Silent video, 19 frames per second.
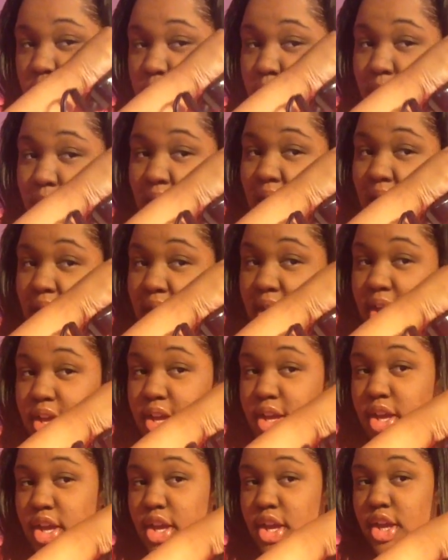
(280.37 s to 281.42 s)
my
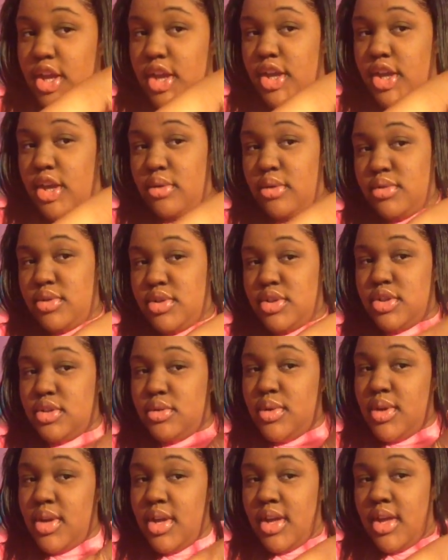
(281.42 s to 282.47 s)

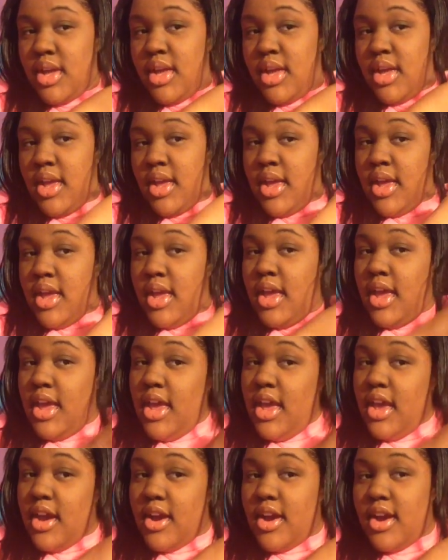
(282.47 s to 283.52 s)
go-to
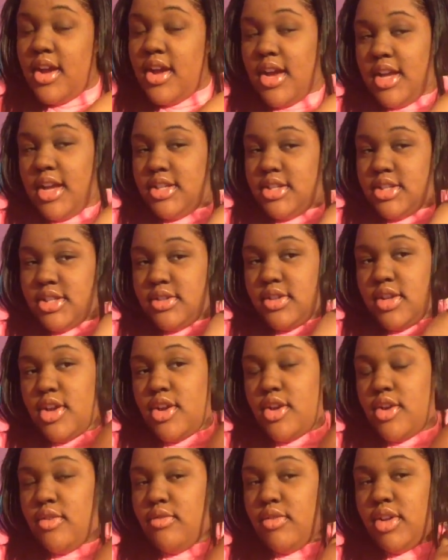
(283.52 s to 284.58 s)
hair. I just
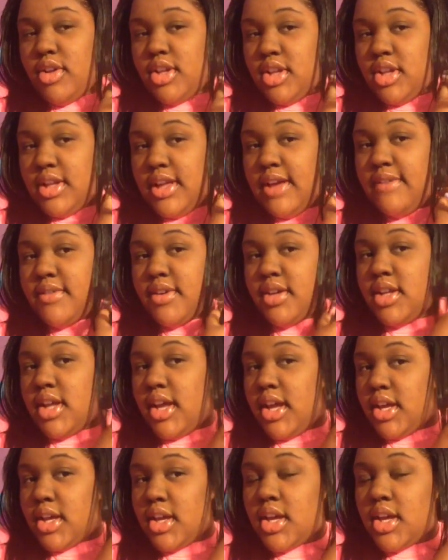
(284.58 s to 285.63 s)
really love it.
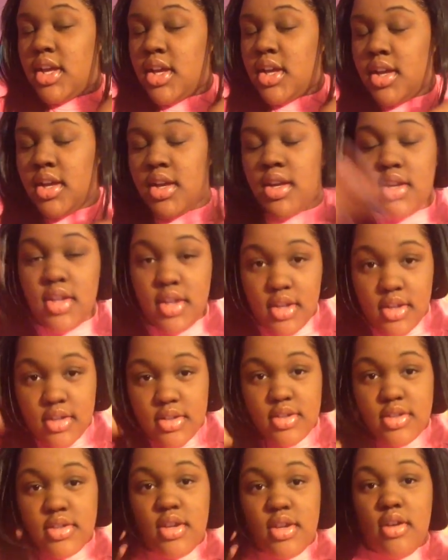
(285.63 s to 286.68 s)
Like
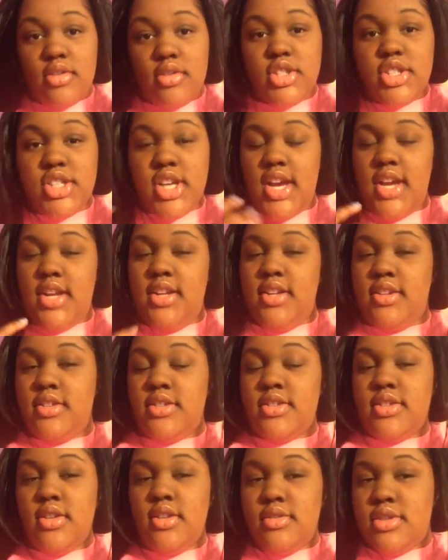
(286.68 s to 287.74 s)
it's so shiny,
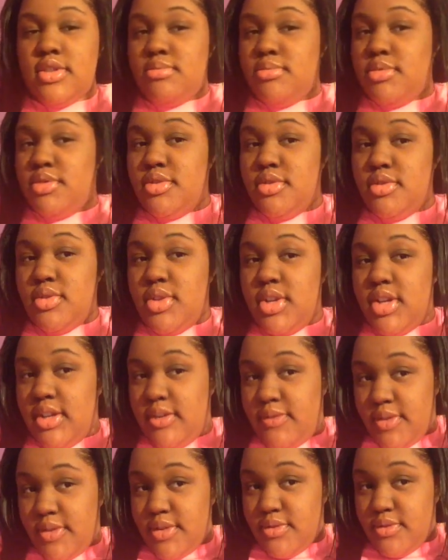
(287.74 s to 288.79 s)
it's so smooth.
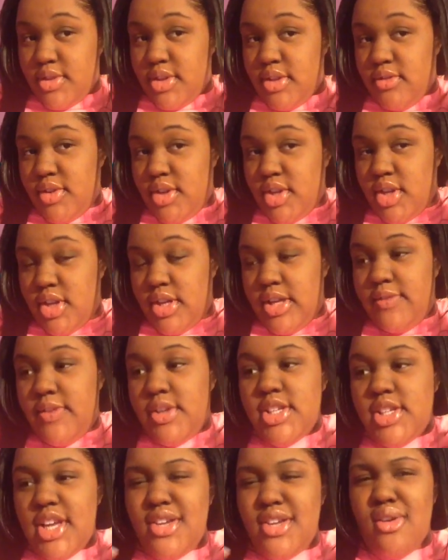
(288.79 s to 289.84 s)
It feels really, really good. It
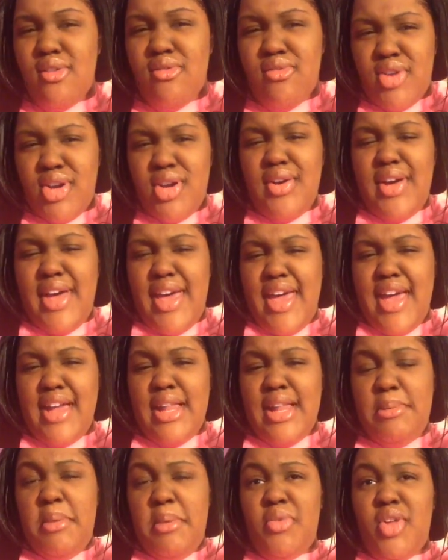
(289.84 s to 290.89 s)
feels like your real hair. A
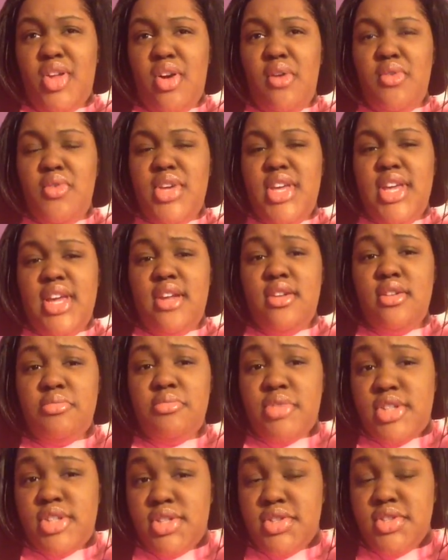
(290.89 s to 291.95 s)
lot of people like, oh, you can't do
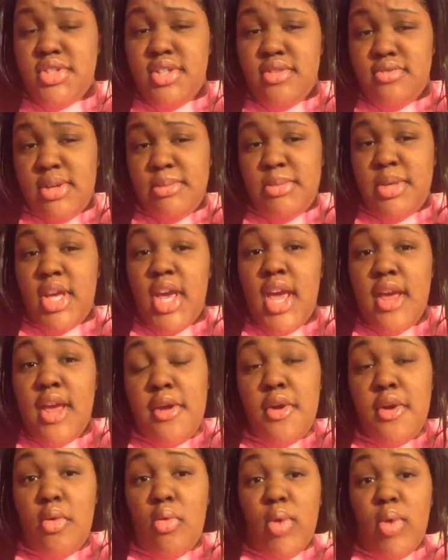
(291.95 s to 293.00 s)
Brazilian and Remy.
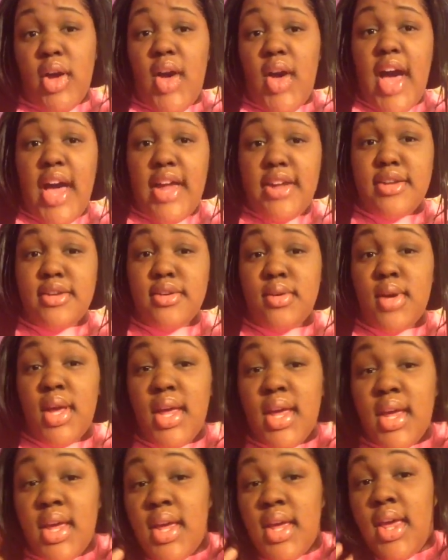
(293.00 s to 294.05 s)
Well, I do,
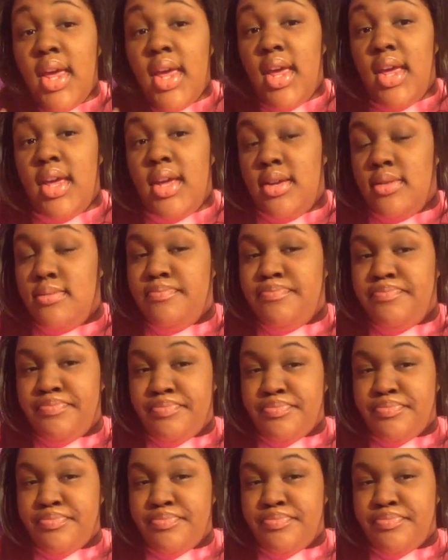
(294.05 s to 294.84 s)
and